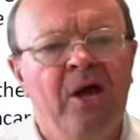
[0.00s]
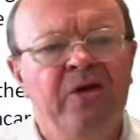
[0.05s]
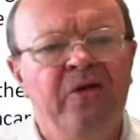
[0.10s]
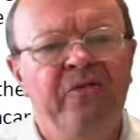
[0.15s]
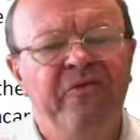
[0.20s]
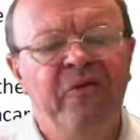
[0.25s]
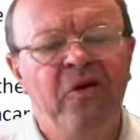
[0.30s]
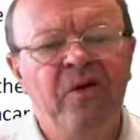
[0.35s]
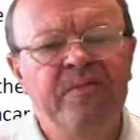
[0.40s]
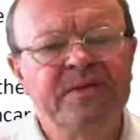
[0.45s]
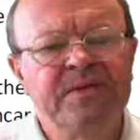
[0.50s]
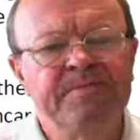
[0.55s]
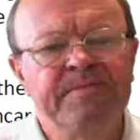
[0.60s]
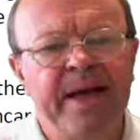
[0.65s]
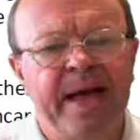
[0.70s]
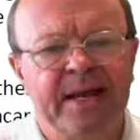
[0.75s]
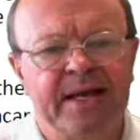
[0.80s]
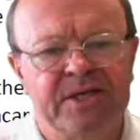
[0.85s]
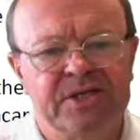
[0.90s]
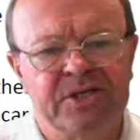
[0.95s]
Your firm's
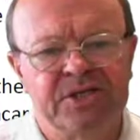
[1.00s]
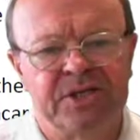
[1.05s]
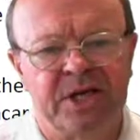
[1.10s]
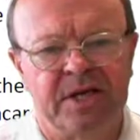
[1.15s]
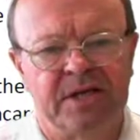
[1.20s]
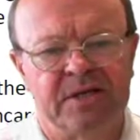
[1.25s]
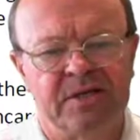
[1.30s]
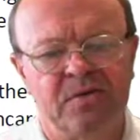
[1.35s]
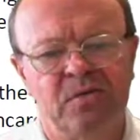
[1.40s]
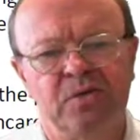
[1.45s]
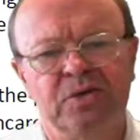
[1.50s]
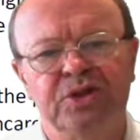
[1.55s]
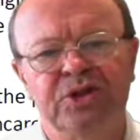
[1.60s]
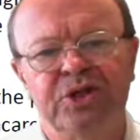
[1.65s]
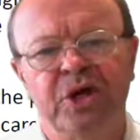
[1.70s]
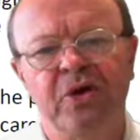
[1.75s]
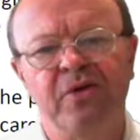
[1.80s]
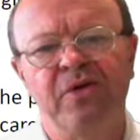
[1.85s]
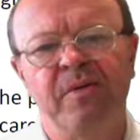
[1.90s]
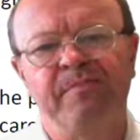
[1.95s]
balance sheet will
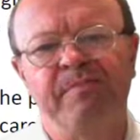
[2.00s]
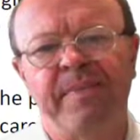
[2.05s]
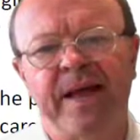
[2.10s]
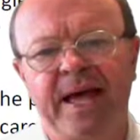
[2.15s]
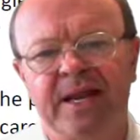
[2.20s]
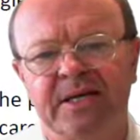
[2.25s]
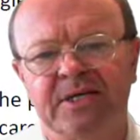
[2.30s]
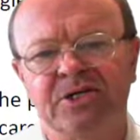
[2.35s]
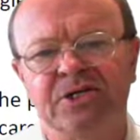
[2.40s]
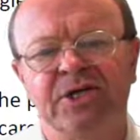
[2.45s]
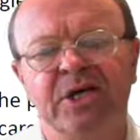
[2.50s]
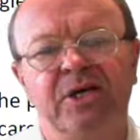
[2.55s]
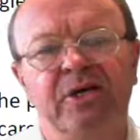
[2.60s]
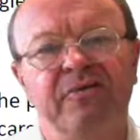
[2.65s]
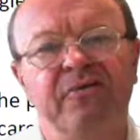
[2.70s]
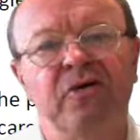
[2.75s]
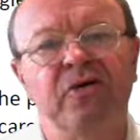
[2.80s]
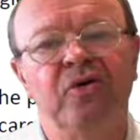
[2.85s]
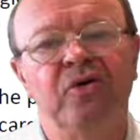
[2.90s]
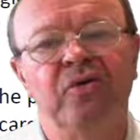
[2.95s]
show the balance sheet
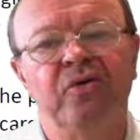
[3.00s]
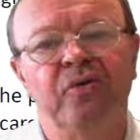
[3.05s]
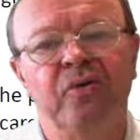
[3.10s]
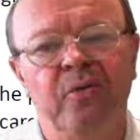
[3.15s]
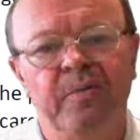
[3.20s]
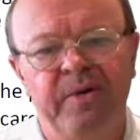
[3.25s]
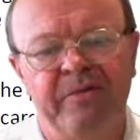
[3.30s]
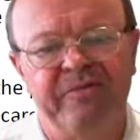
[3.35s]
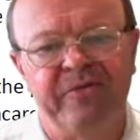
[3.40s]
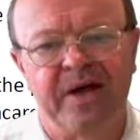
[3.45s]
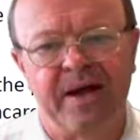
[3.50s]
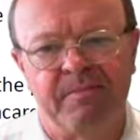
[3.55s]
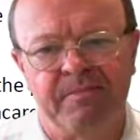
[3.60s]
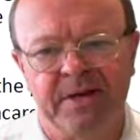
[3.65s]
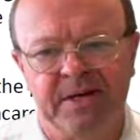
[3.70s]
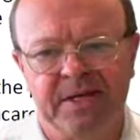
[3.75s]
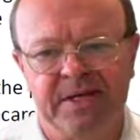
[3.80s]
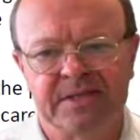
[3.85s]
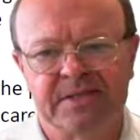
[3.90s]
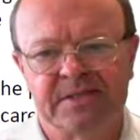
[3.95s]
of a group of
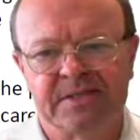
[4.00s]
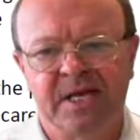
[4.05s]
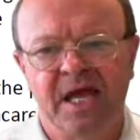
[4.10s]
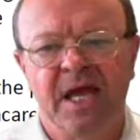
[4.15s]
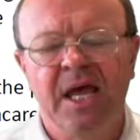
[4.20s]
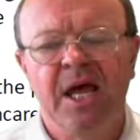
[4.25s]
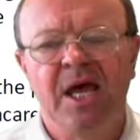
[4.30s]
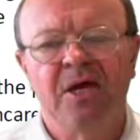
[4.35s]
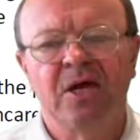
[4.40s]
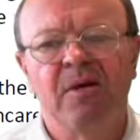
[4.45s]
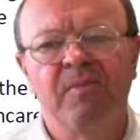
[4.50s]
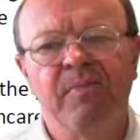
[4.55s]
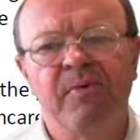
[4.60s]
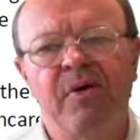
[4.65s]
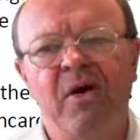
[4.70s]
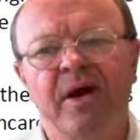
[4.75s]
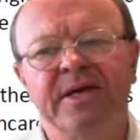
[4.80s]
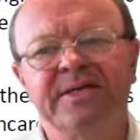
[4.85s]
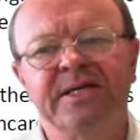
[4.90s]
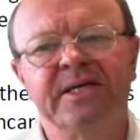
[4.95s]
companies
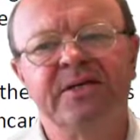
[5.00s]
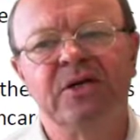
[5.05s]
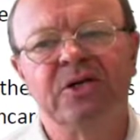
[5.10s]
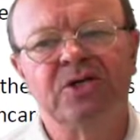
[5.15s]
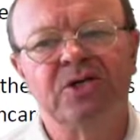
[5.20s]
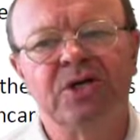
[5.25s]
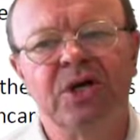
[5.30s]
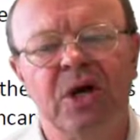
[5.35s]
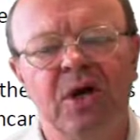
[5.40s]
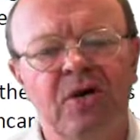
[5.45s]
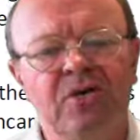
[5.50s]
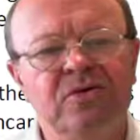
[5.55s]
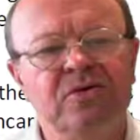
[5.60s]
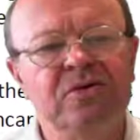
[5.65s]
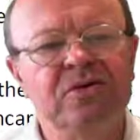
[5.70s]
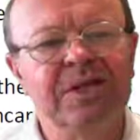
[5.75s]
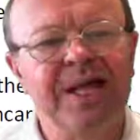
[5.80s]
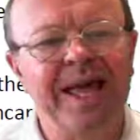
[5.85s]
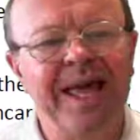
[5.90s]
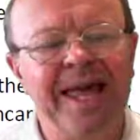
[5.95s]
comprising the
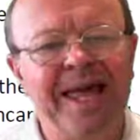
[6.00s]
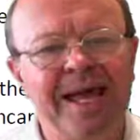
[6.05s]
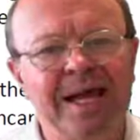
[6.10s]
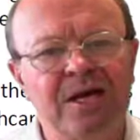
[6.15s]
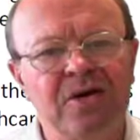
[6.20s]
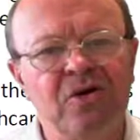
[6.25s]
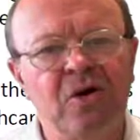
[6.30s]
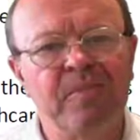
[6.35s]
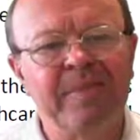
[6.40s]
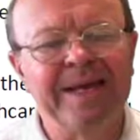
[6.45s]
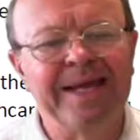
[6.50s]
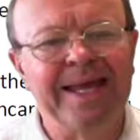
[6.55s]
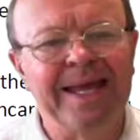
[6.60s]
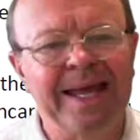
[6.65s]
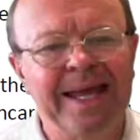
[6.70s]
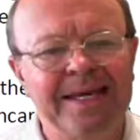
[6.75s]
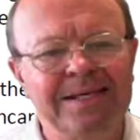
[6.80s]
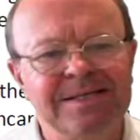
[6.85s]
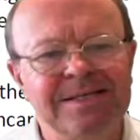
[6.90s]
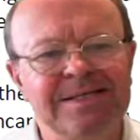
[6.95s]
total economic
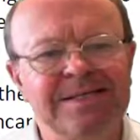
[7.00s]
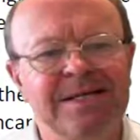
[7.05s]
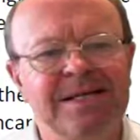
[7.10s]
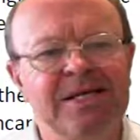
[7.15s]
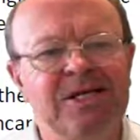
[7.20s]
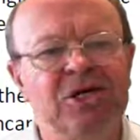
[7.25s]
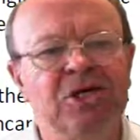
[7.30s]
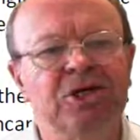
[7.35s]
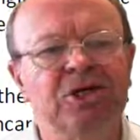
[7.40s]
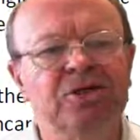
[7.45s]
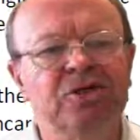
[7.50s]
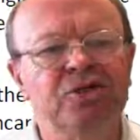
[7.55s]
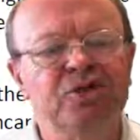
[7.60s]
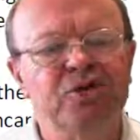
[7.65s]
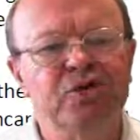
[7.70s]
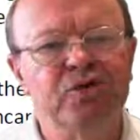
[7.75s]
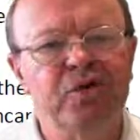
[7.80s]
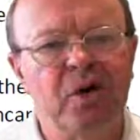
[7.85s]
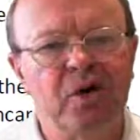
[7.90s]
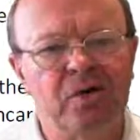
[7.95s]
entity
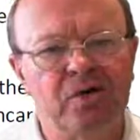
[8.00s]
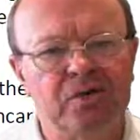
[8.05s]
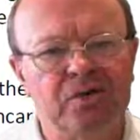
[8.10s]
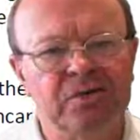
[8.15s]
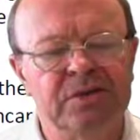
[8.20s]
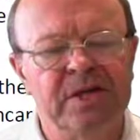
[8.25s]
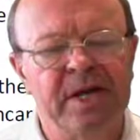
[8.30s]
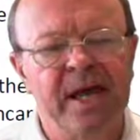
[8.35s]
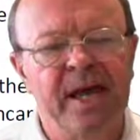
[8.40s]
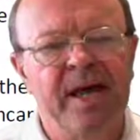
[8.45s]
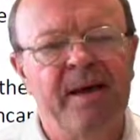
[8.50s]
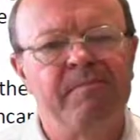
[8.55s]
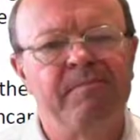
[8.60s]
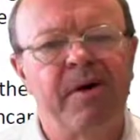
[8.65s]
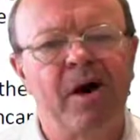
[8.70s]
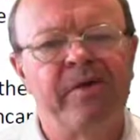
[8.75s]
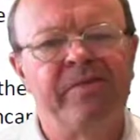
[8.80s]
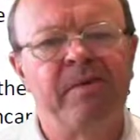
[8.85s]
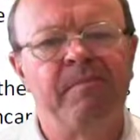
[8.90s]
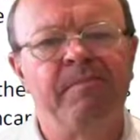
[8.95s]
controlled
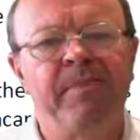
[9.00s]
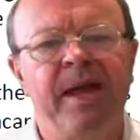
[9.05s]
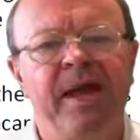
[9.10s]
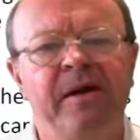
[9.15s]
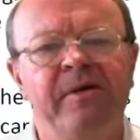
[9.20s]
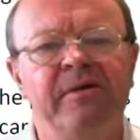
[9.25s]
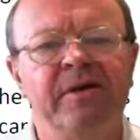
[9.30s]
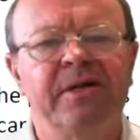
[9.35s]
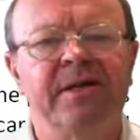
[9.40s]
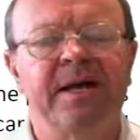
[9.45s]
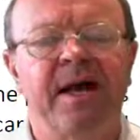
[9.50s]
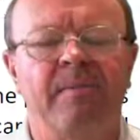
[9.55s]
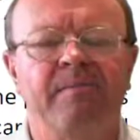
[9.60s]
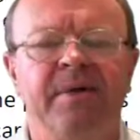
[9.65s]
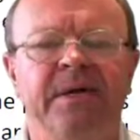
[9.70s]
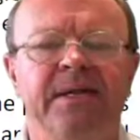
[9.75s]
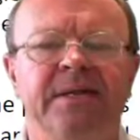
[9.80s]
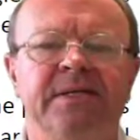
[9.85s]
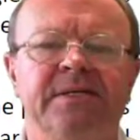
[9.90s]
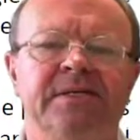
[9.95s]
by the parent
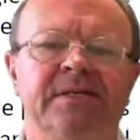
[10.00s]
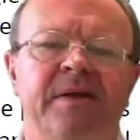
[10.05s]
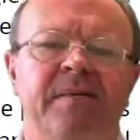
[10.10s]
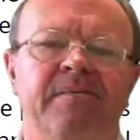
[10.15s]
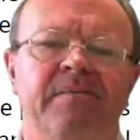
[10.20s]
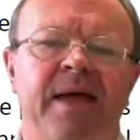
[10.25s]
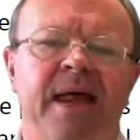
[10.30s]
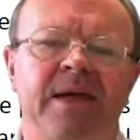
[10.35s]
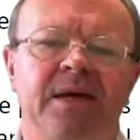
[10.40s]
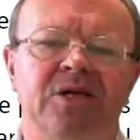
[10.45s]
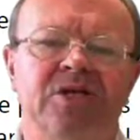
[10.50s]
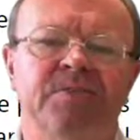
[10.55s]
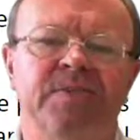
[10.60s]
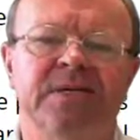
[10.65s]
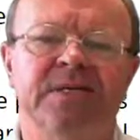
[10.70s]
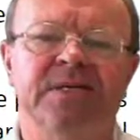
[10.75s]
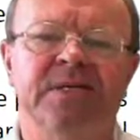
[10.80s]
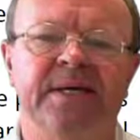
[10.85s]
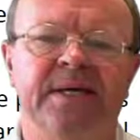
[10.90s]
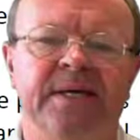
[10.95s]
company's
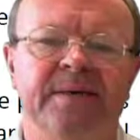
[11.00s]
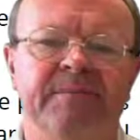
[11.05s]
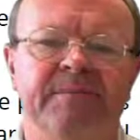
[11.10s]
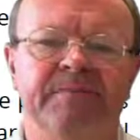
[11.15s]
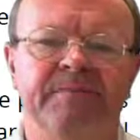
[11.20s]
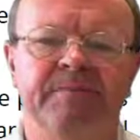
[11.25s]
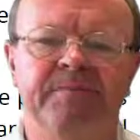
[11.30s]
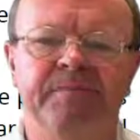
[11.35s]
management team.